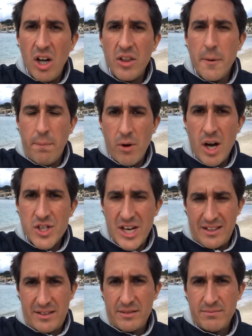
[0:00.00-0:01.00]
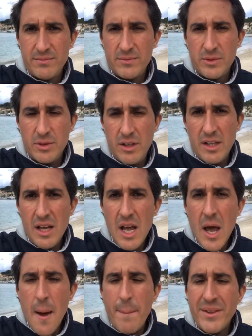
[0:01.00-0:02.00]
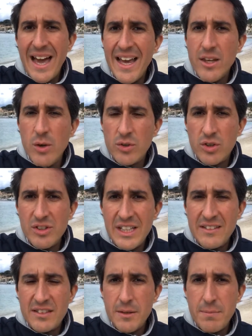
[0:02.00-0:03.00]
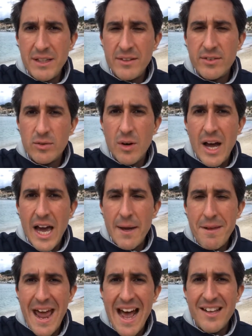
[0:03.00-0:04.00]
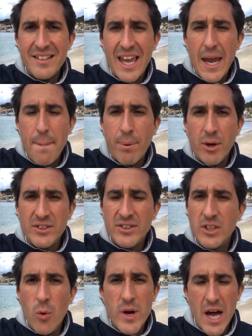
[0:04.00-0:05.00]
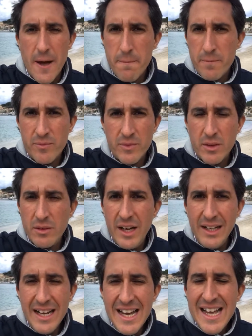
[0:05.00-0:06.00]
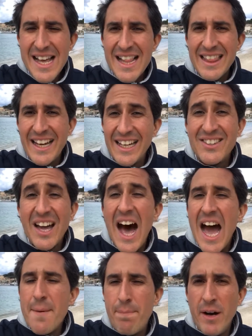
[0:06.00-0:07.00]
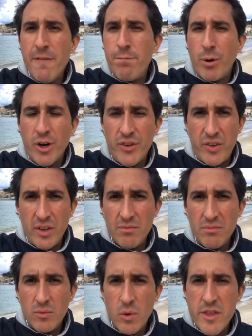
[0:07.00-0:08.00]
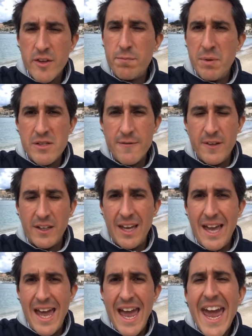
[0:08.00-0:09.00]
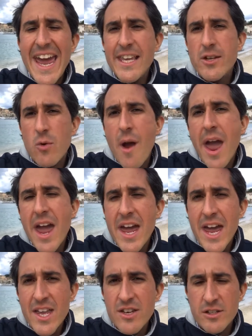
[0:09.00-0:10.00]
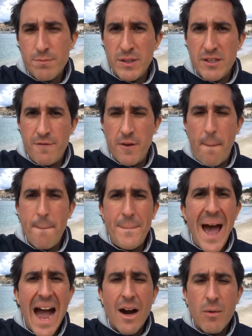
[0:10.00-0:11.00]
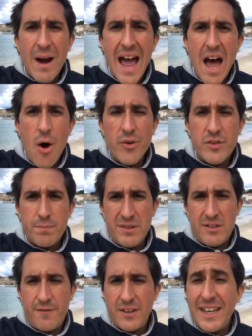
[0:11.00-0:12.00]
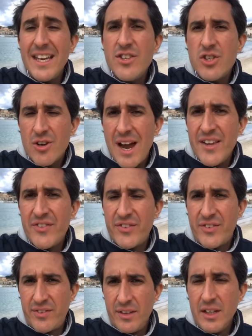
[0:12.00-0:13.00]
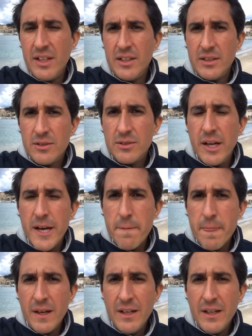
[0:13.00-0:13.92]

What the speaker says: on the project, right? But that user needs to be described as a persona, right? Like a type of person with a specific age range, a specific background, specific interests, right?